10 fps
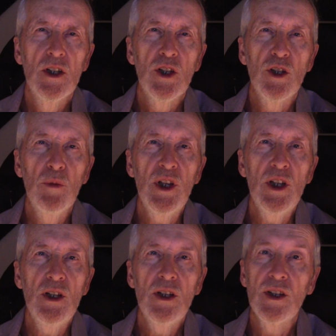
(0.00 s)
You
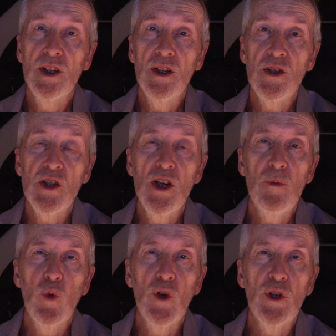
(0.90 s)
may get a
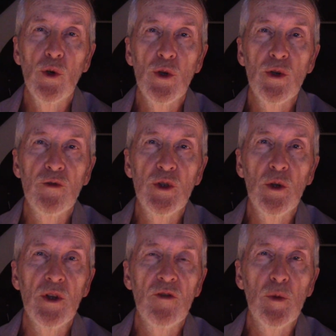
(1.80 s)
stop work order if you
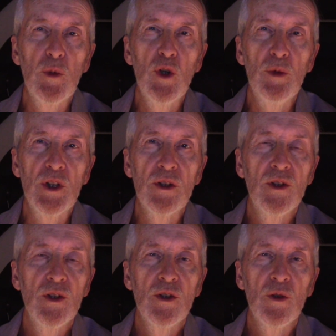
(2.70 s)
don't have a permit,
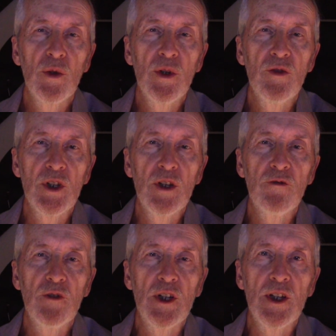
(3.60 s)
or even get
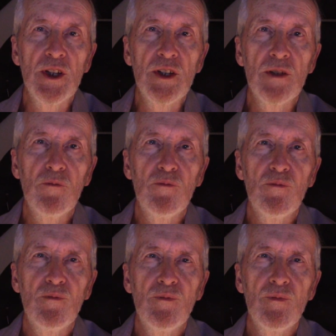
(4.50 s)
fined.
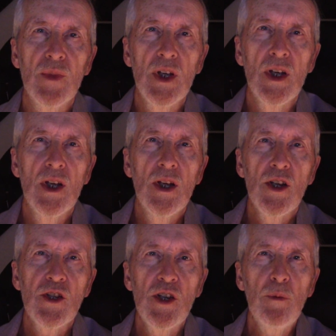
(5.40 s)

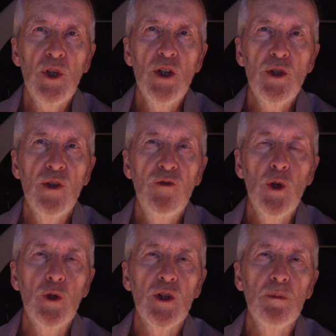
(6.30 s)
Some country
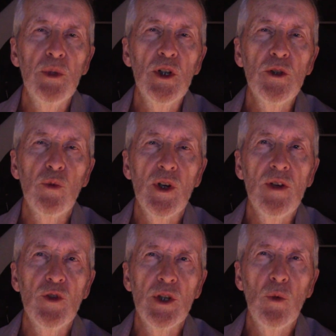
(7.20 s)
folk can build
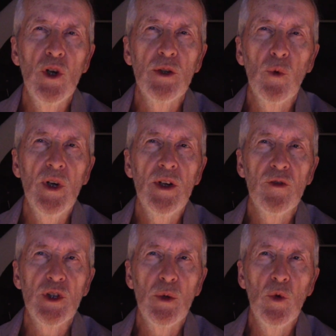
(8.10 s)
whatever they want,
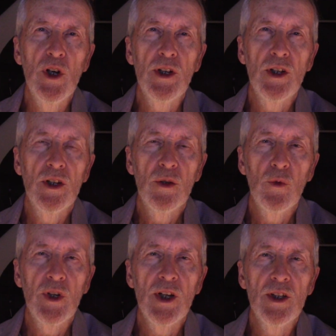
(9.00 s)
wherever they want.
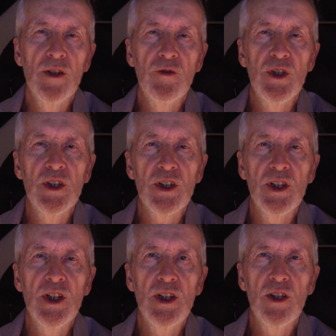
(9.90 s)
When I lived in the
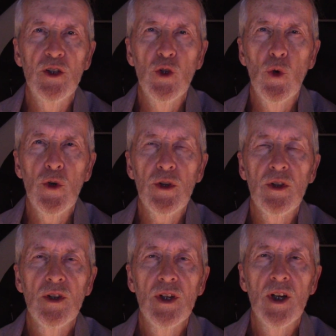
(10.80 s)
Canadian North,
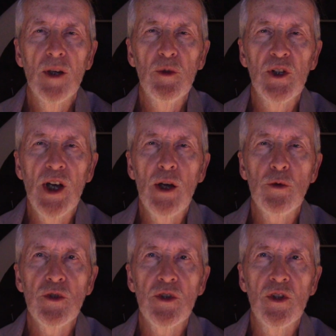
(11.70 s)
I built a
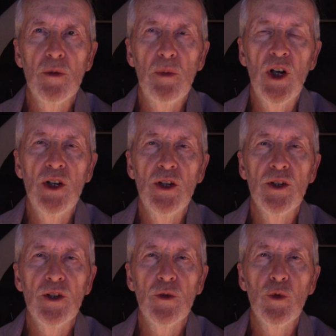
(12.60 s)
house and a
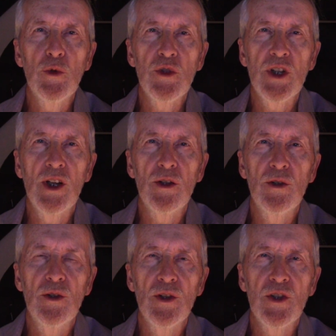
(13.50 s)
barn and a root
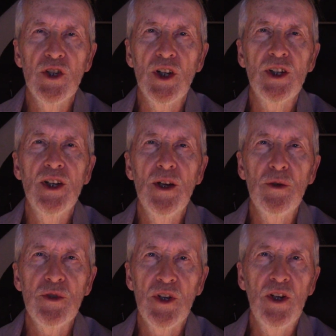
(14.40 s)
cellar and a chicken
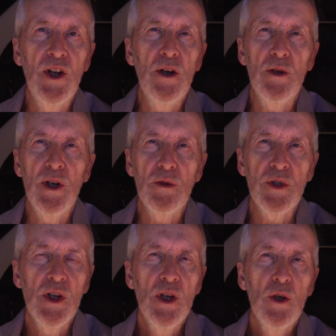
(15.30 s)
house and an
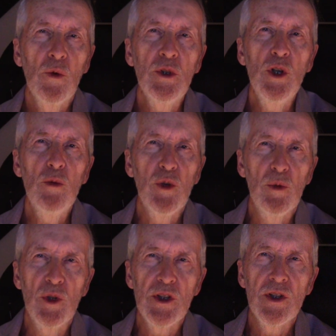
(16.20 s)
outhouse with no
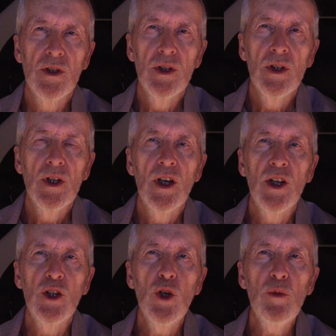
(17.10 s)
permits.
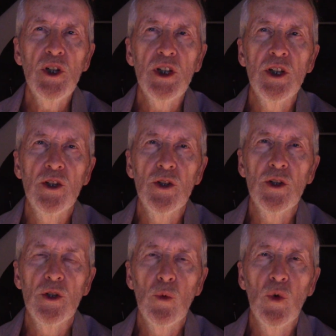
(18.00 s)
And nobody
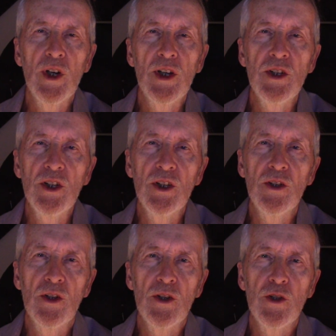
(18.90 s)
cared what I did
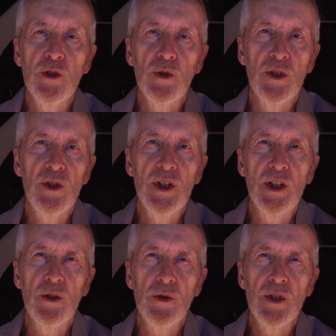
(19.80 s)
on our 200
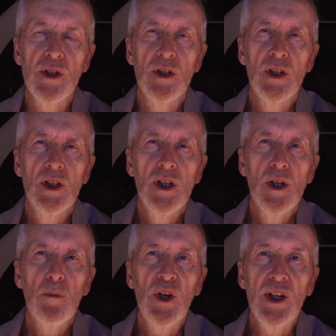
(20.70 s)
acres.
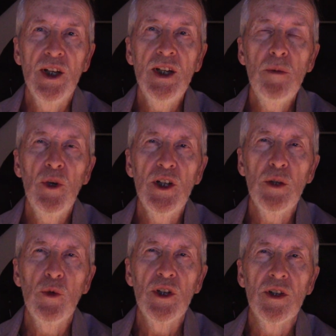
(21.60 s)
But anybody
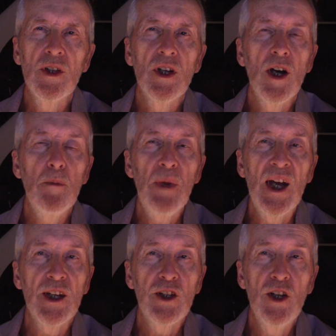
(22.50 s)
with a
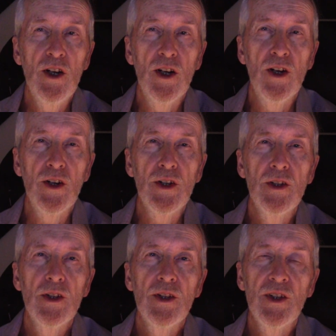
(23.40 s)
backyard
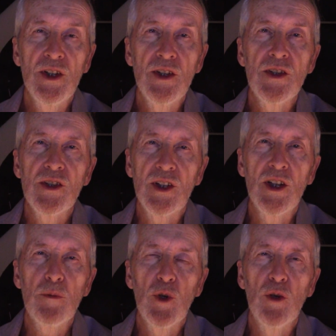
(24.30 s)
needs to
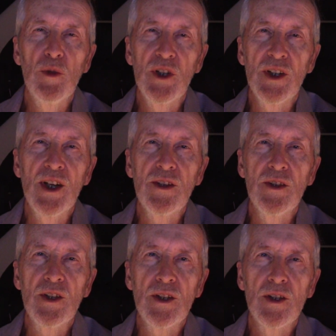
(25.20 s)
get a permit, I
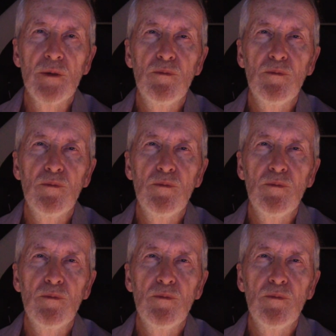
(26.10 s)
think.